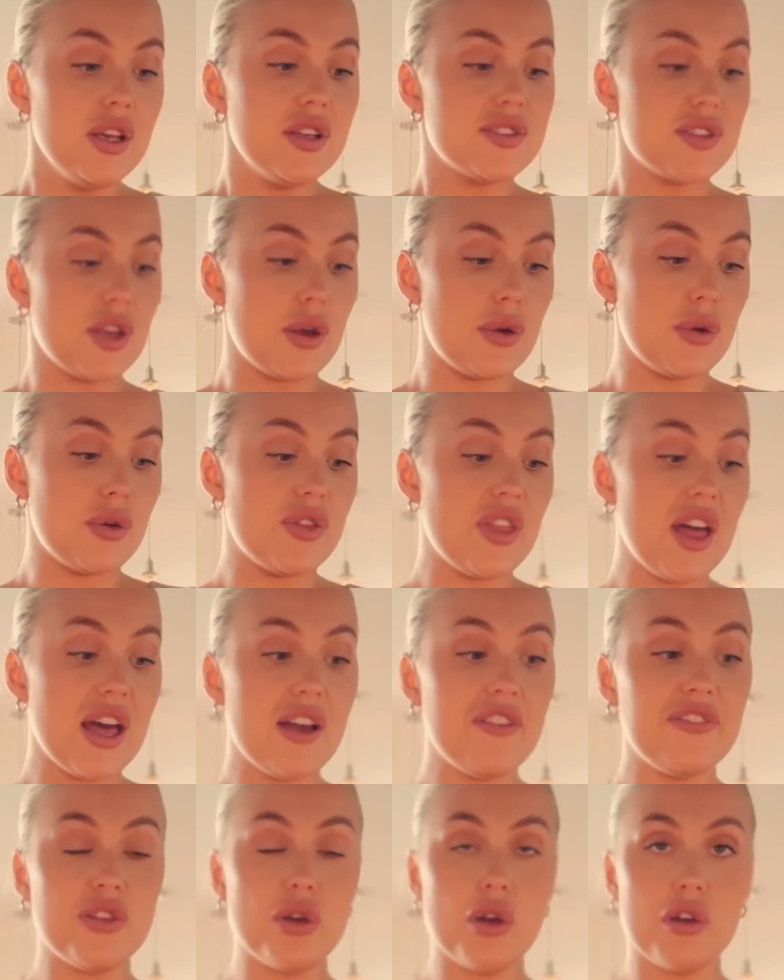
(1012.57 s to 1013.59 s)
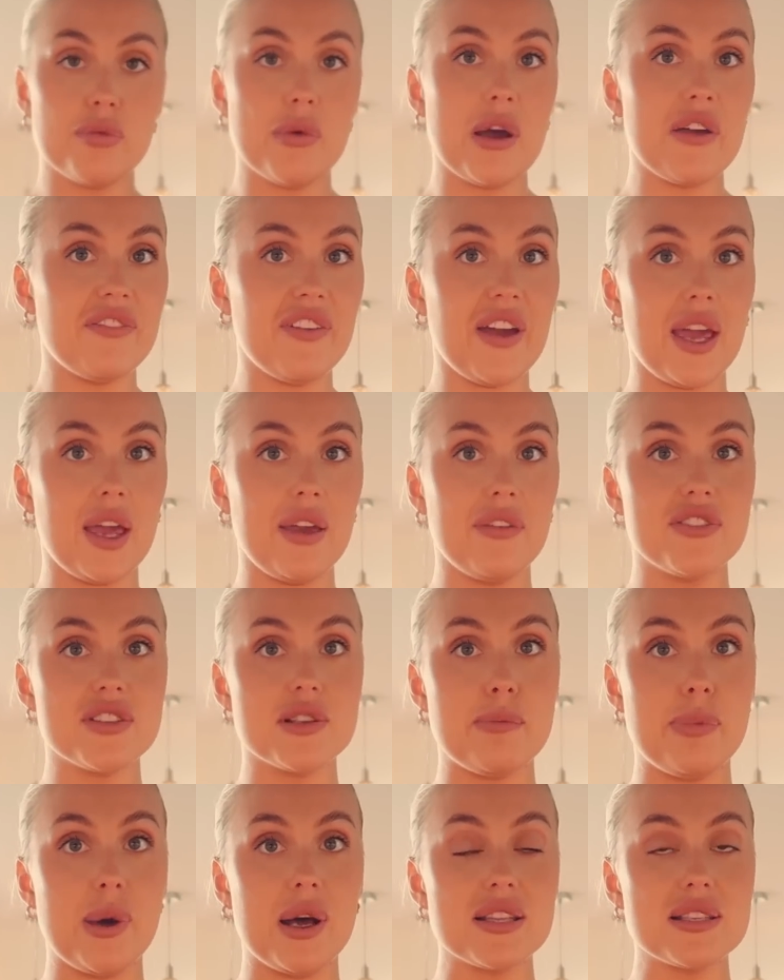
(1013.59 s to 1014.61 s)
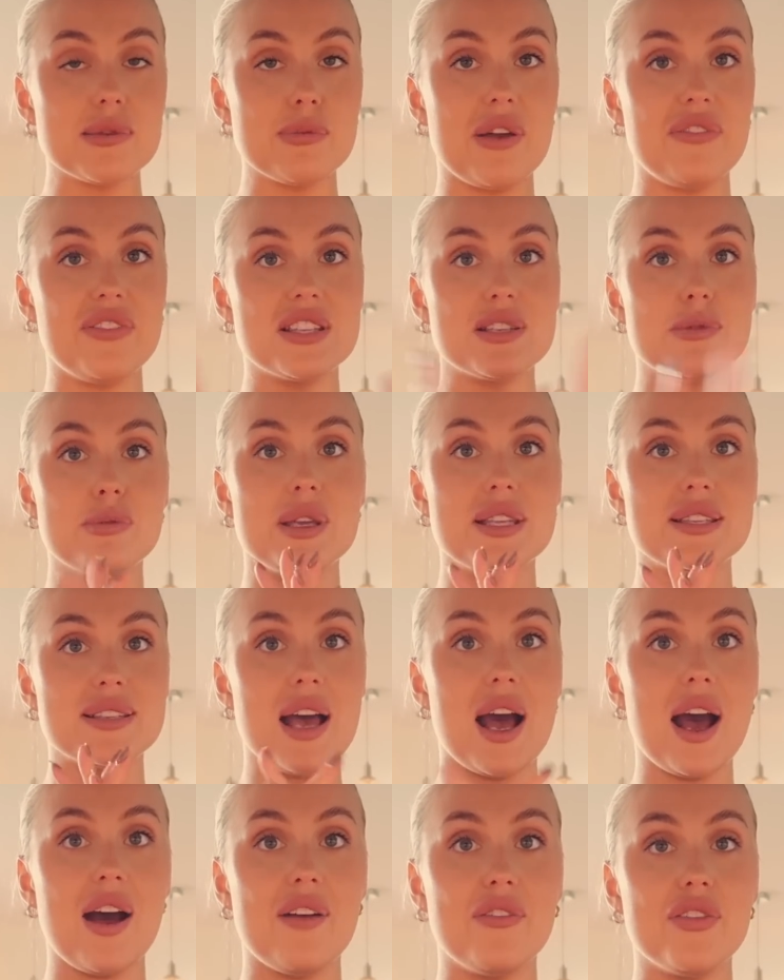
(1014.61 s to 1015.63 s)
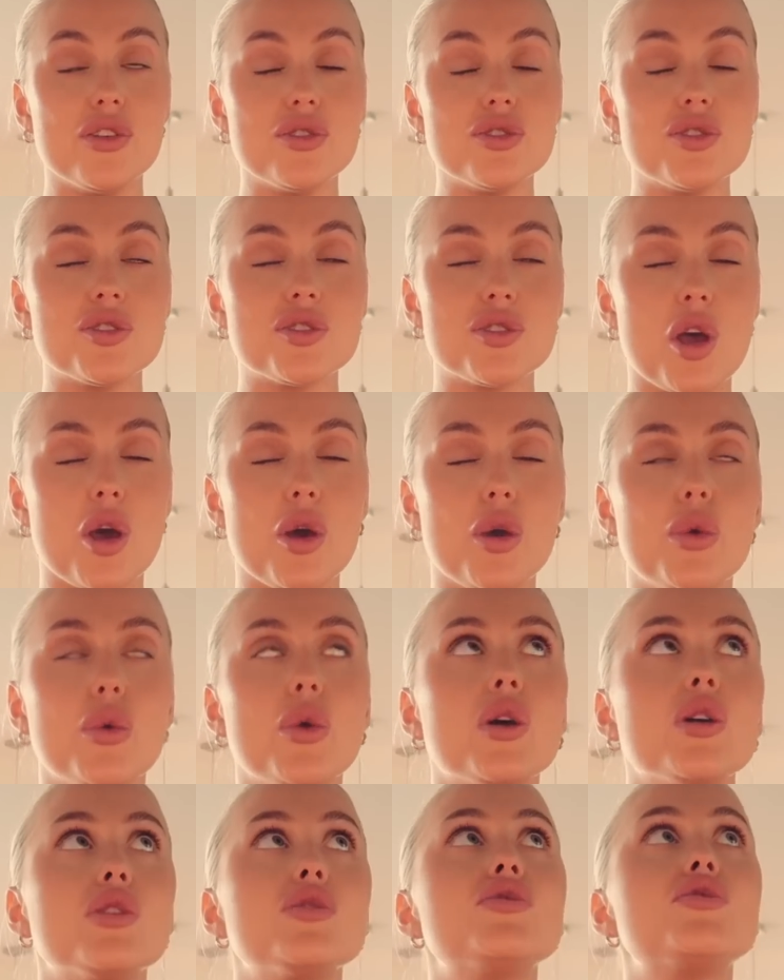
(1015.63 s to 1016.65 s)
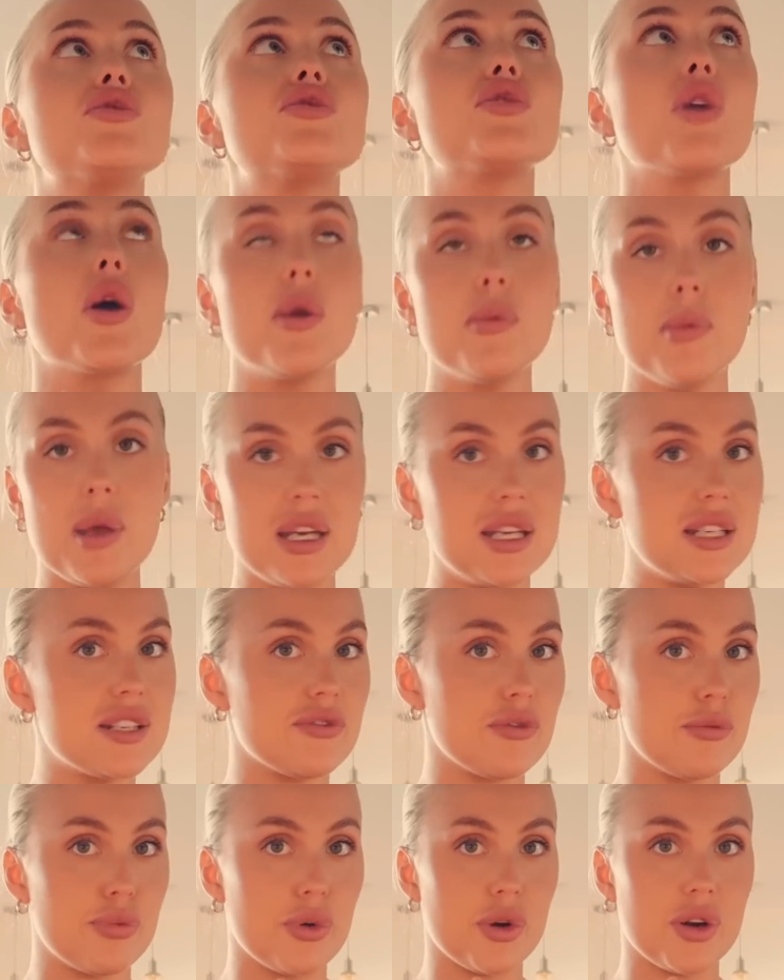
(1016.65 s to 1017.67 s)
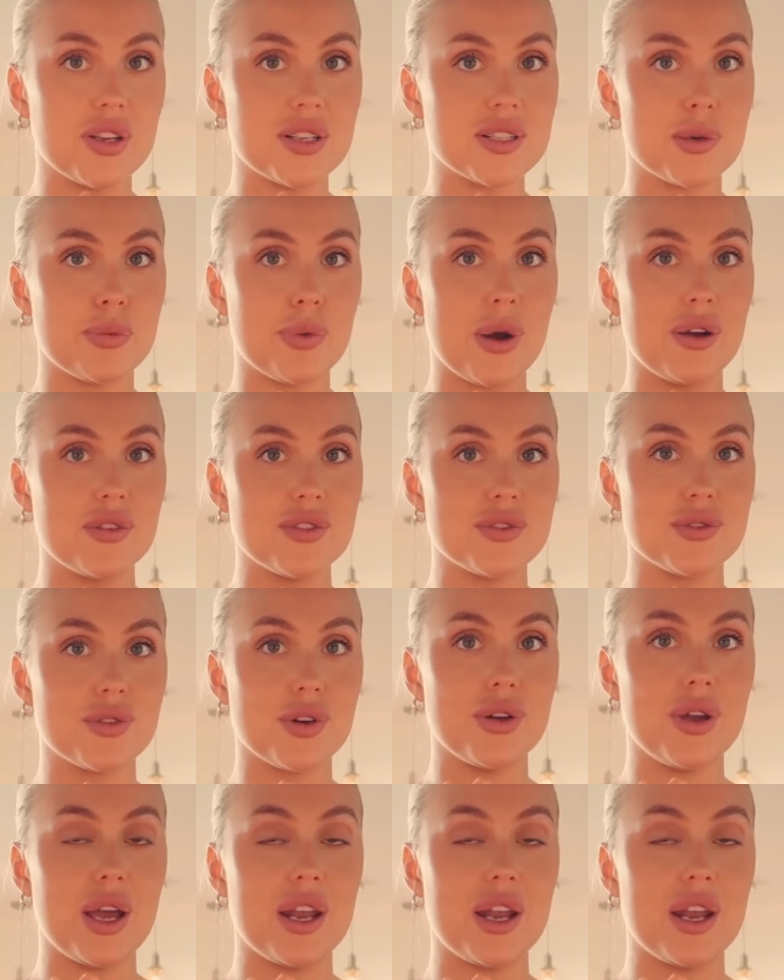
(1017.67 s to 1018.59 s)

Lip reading: So they're a few of my faves, but my vitamins have so many different products to browse through.